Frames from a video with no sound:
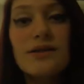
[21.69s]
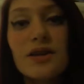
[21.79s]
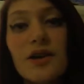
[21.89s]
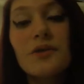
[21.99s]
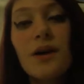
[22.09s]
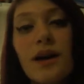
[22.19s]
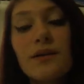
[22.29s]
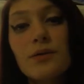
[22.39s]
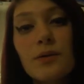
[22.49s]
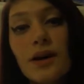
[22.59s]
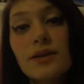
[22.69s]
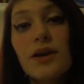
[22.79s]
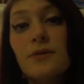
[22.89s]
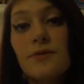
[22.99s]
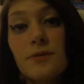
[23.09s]
So I thought
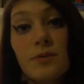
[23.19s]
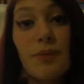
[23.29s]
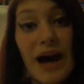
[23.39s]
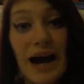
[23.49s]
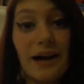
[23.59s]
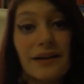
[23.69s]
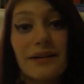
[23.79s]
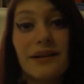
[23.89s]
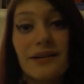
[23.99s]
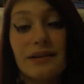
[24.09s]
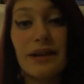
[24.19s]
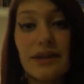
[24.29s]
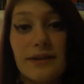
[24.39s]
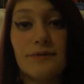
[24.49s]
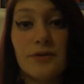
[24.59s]
I'd go through the pack that
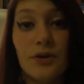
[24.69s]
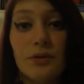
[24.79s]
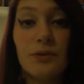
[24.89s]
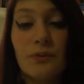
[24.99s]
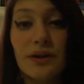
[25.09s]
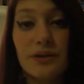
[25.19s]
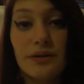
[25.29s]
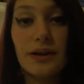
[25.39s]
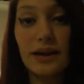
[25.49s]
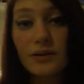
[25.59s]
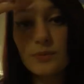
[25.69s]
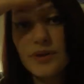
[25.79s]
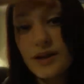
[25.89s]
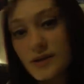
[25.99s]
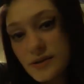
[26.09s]
they give you when you get your
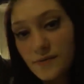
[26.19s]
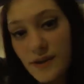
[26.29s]
braces